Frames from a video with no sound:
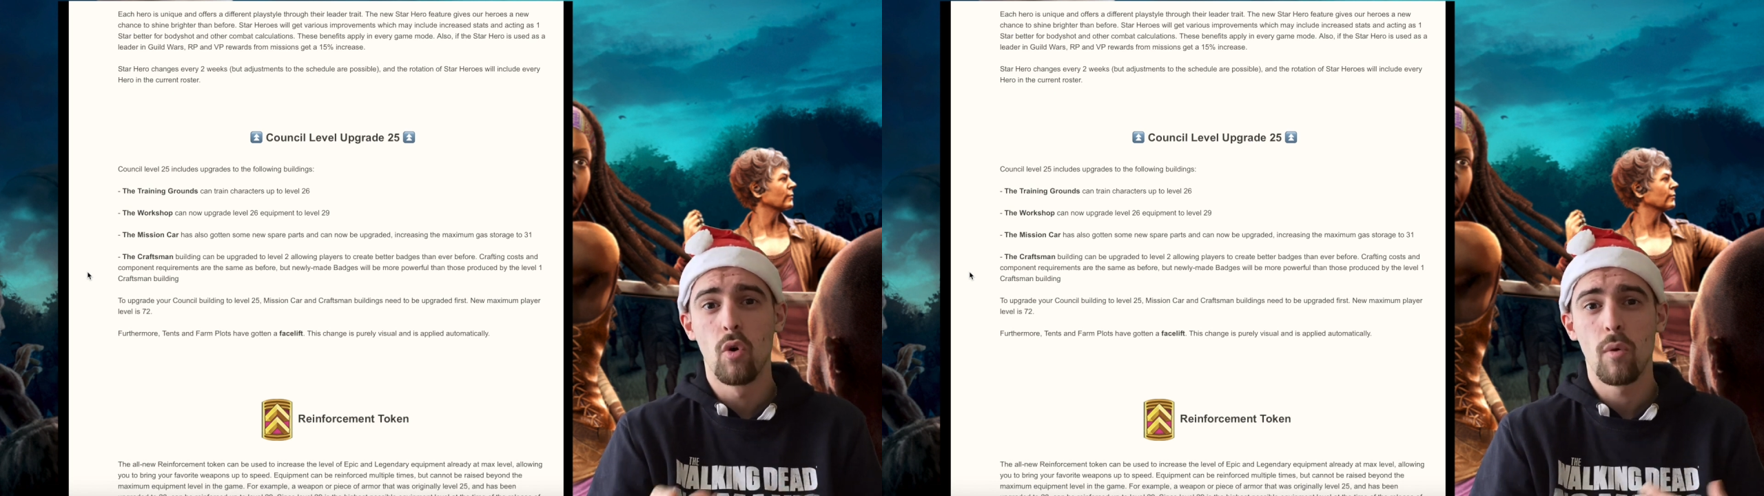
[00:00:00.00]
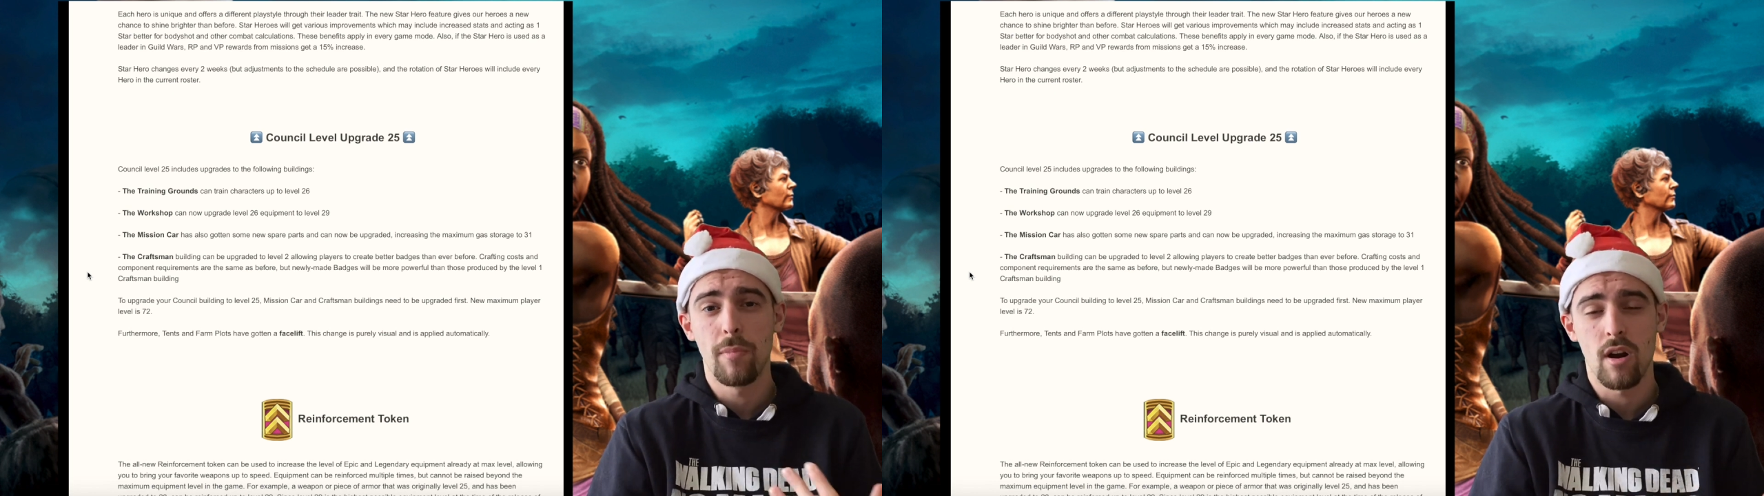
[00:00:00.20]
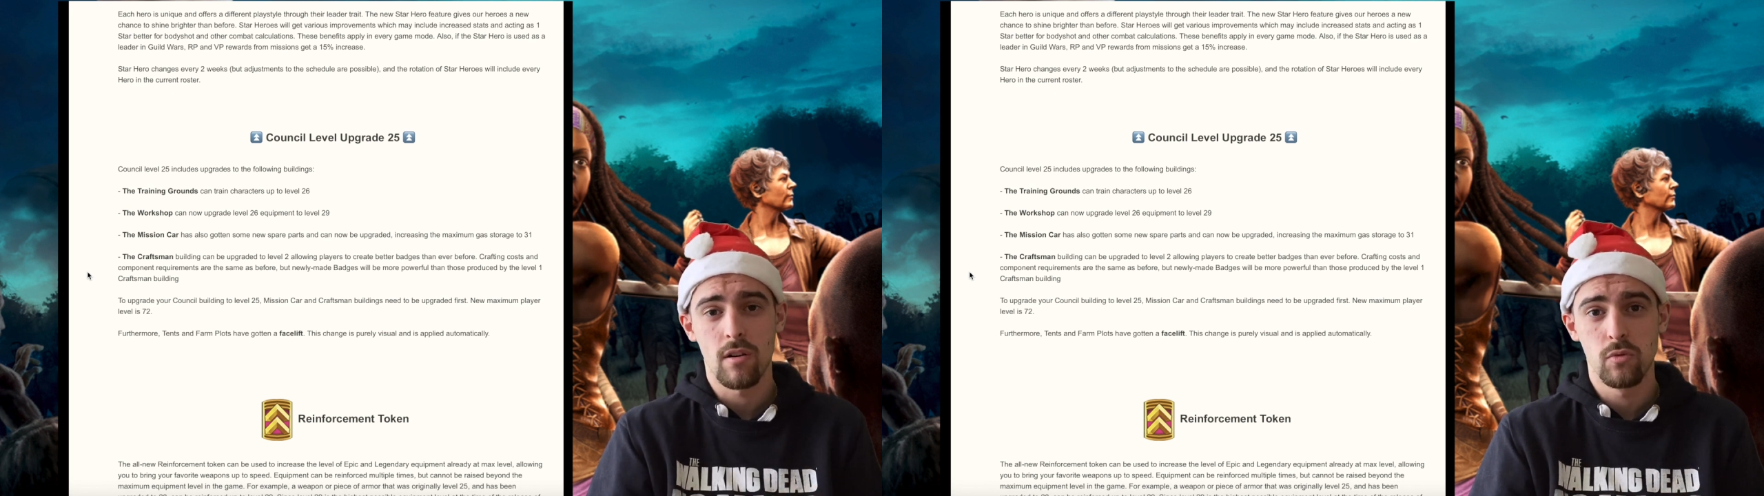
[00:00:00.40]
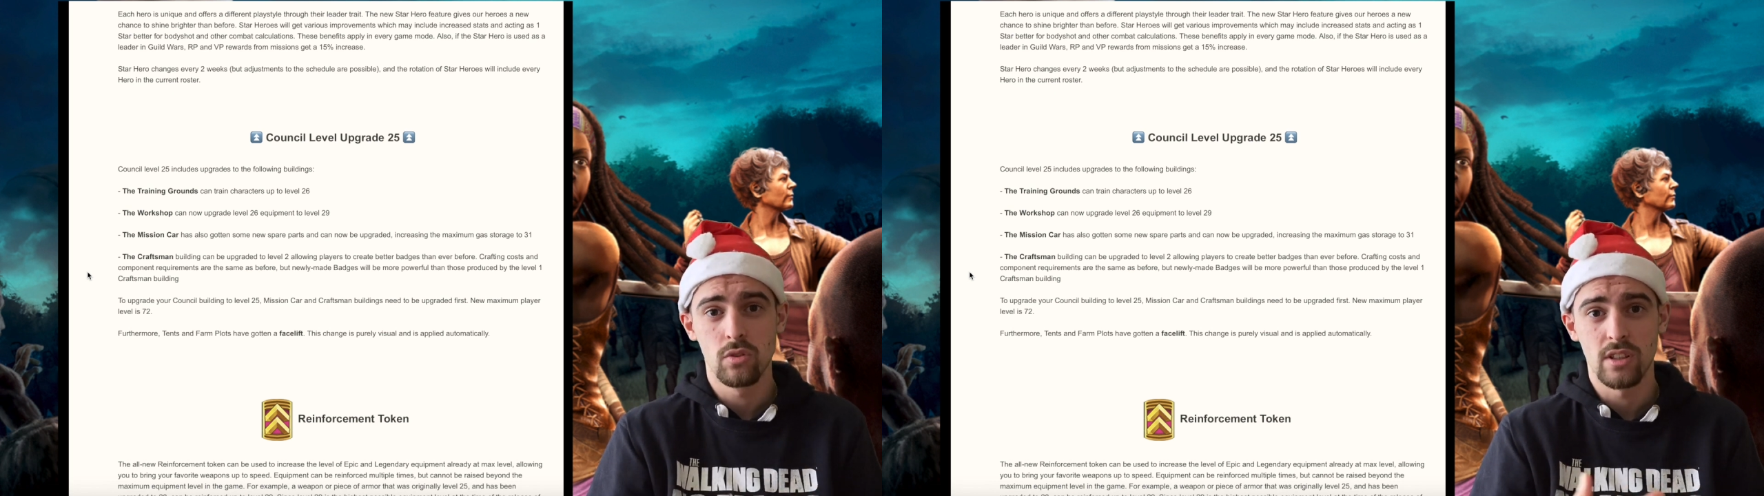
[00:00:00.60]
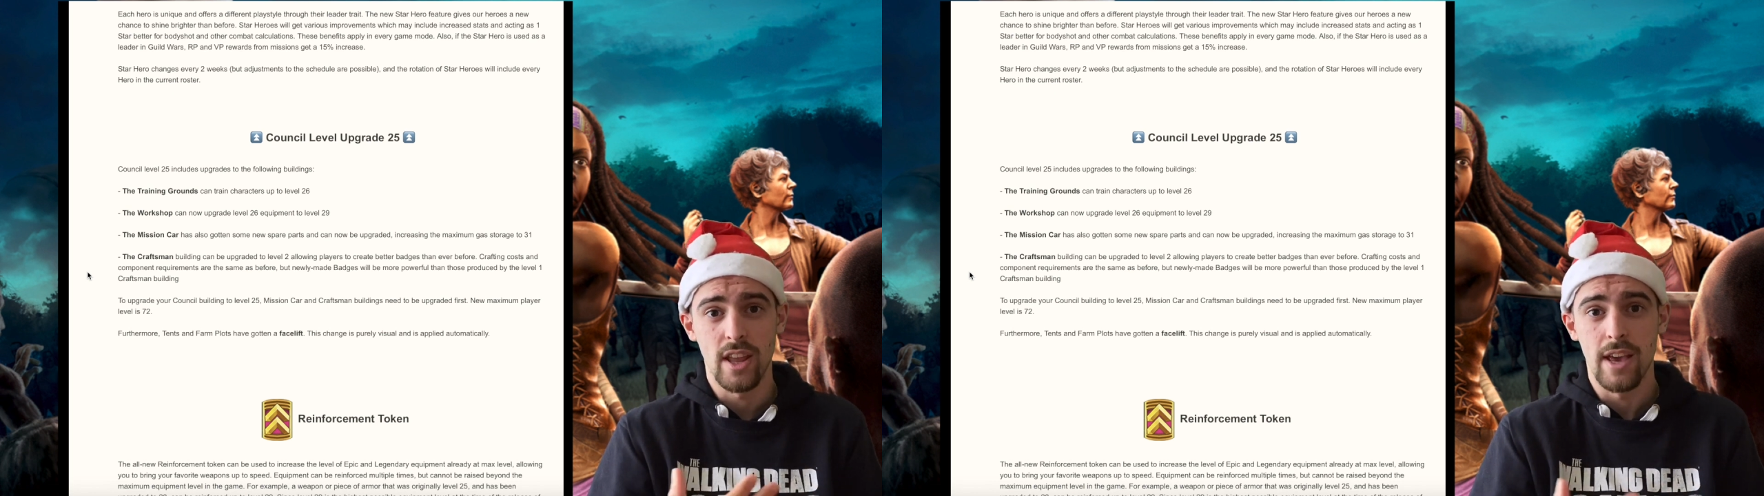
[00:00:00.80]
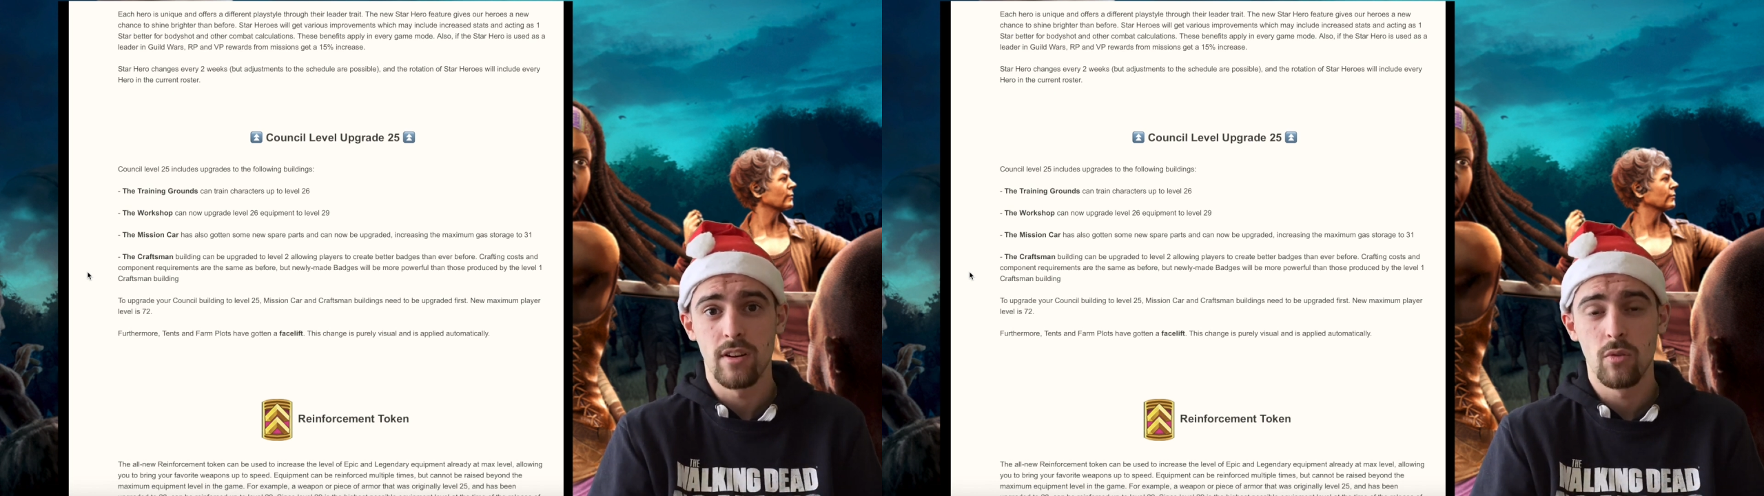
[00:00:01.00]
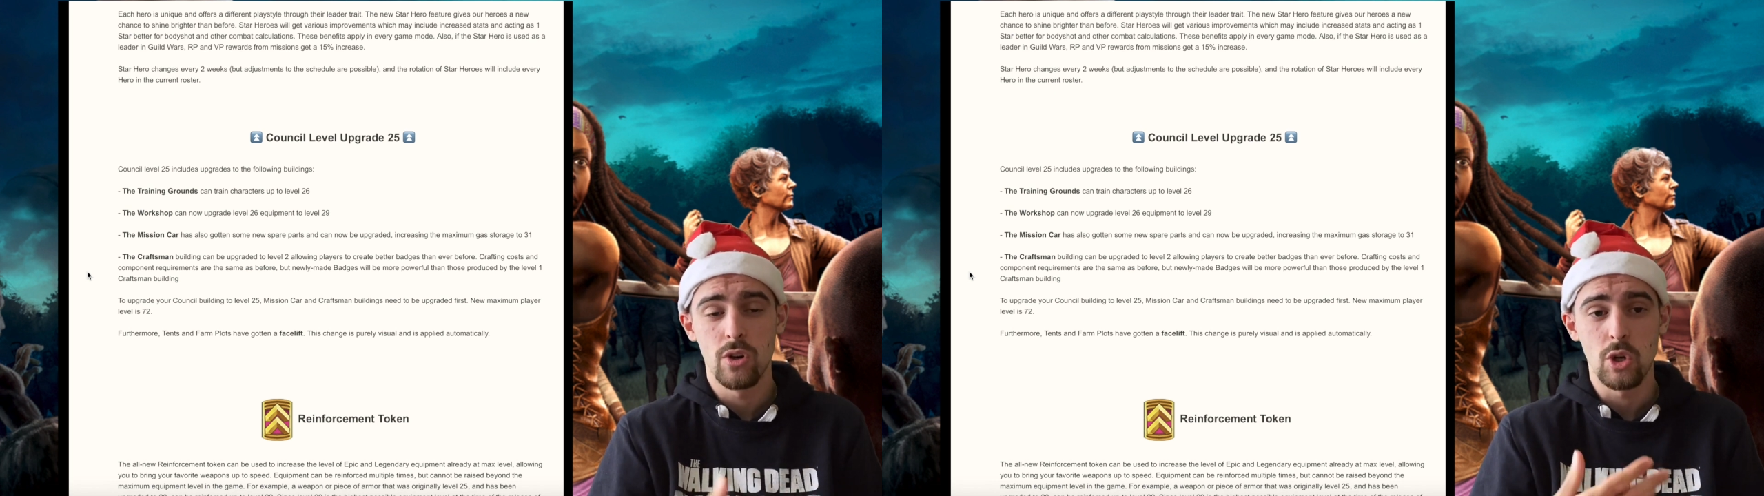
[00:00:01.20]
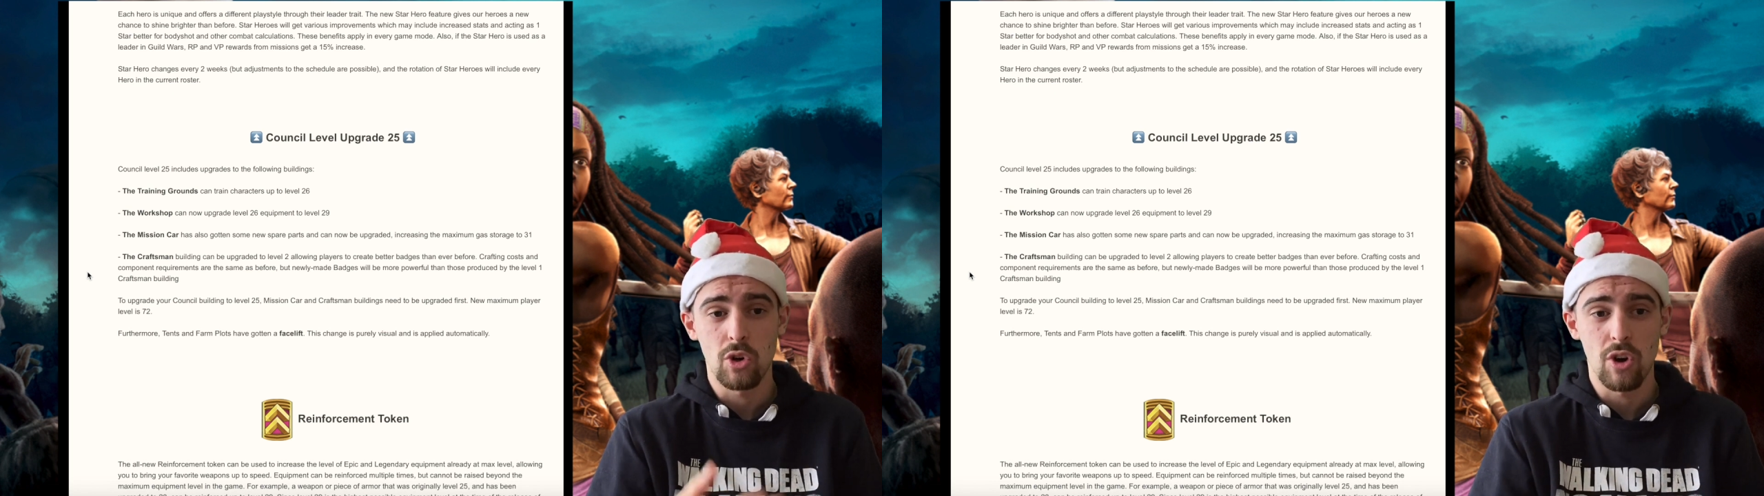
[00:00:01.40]
more powerful than ever
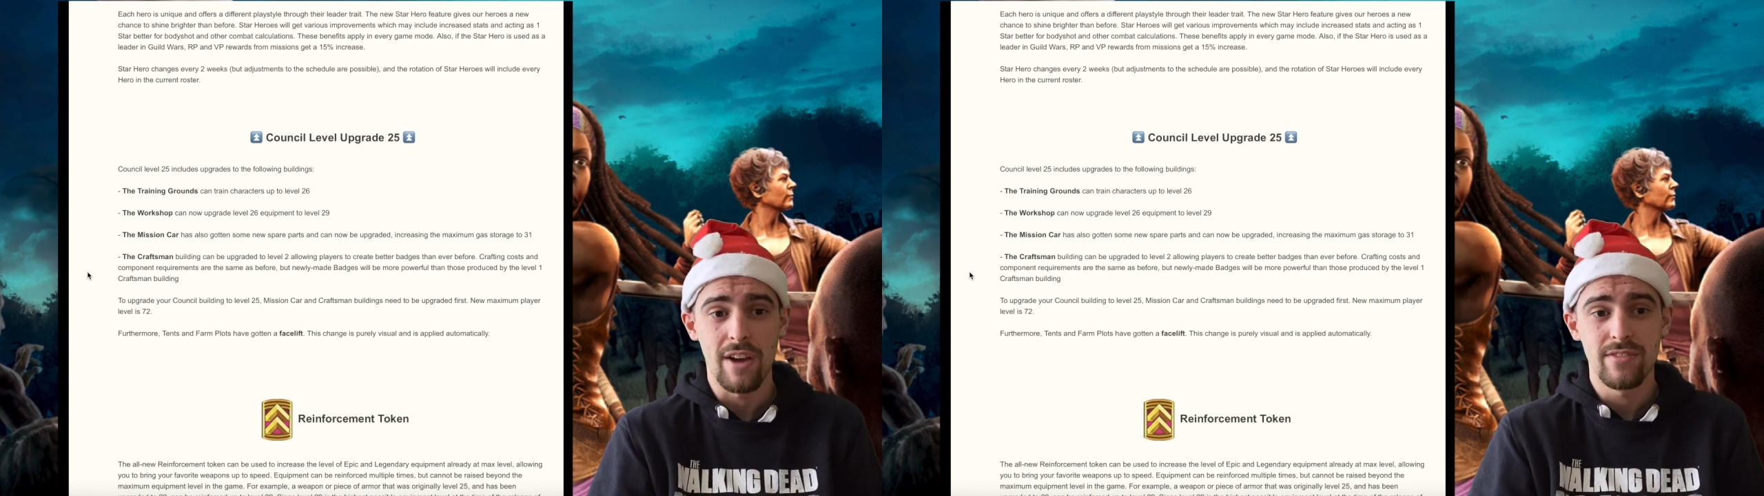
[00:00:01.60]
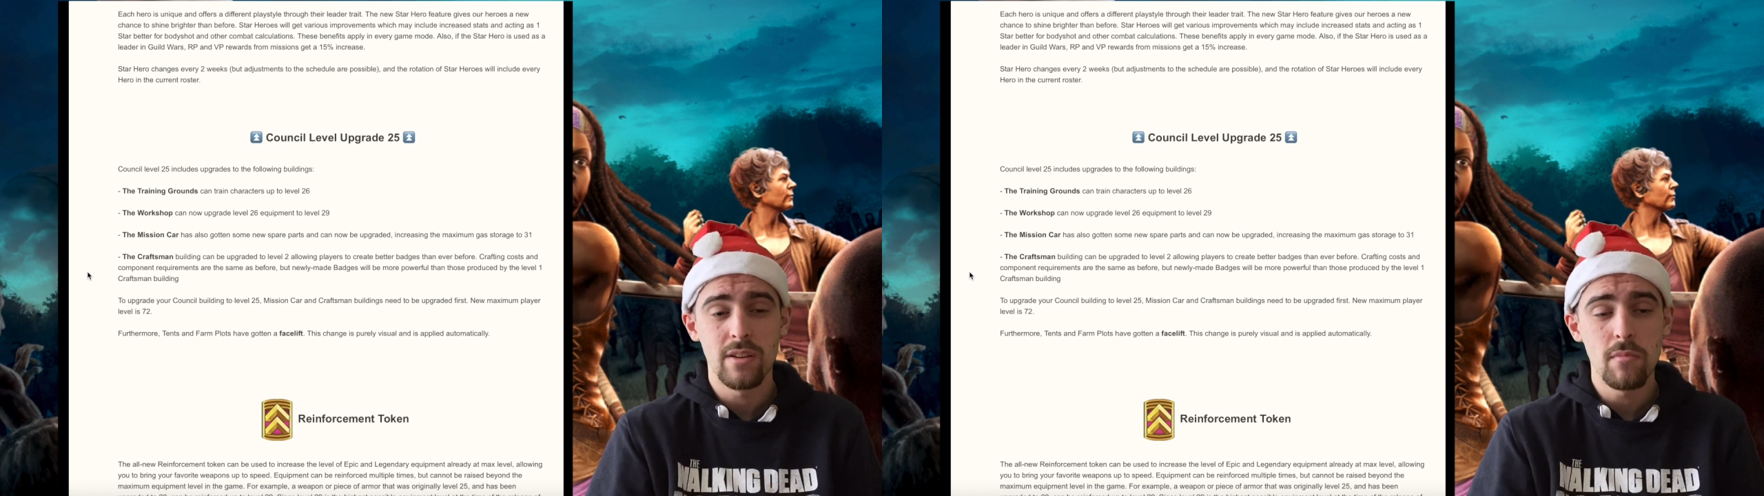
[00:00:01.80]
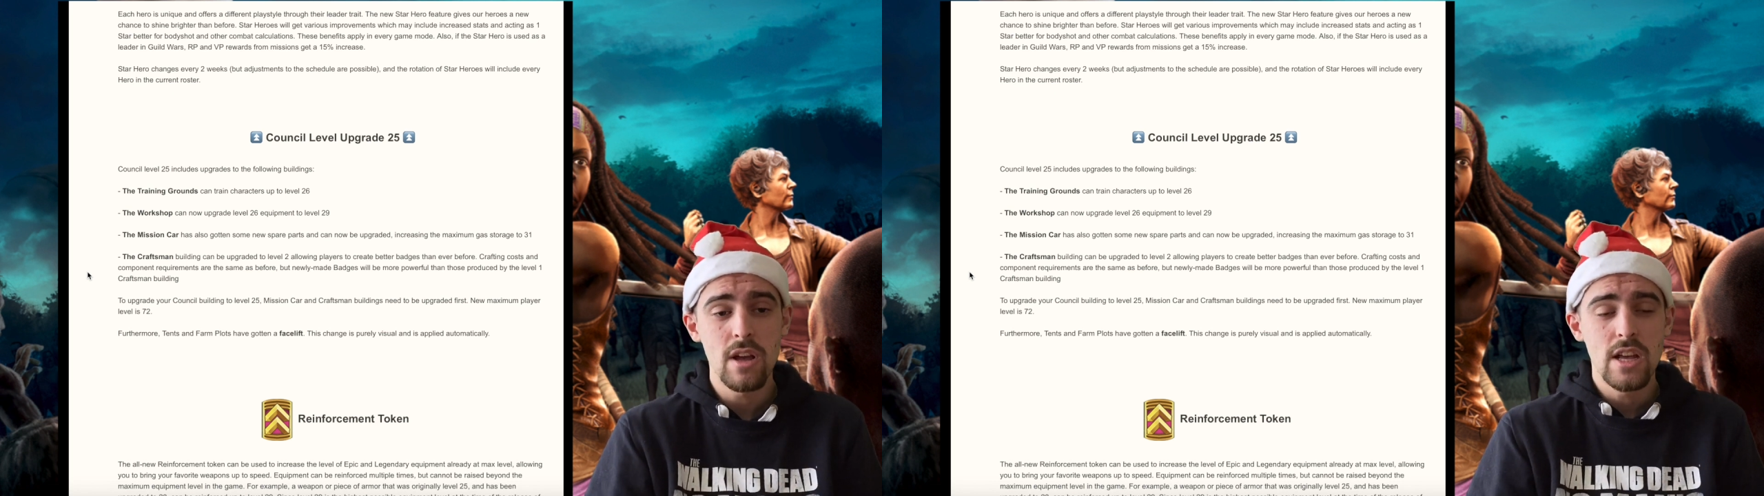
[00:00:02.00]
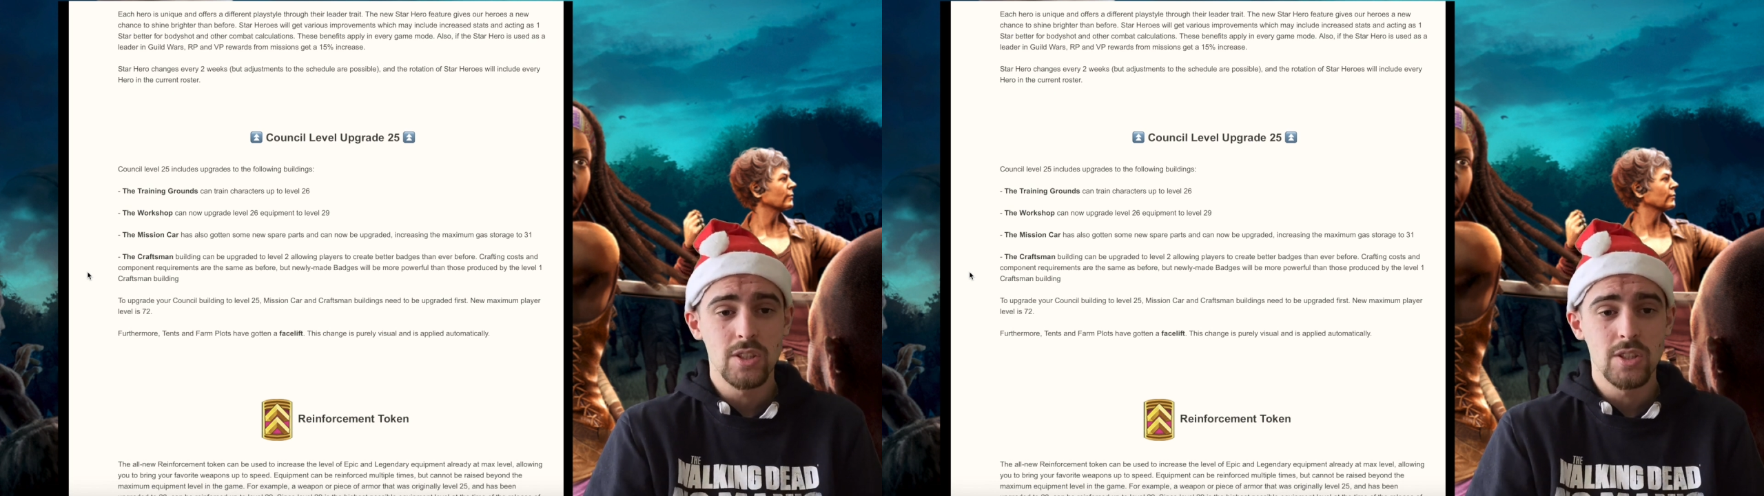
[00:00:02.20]
when you craft them.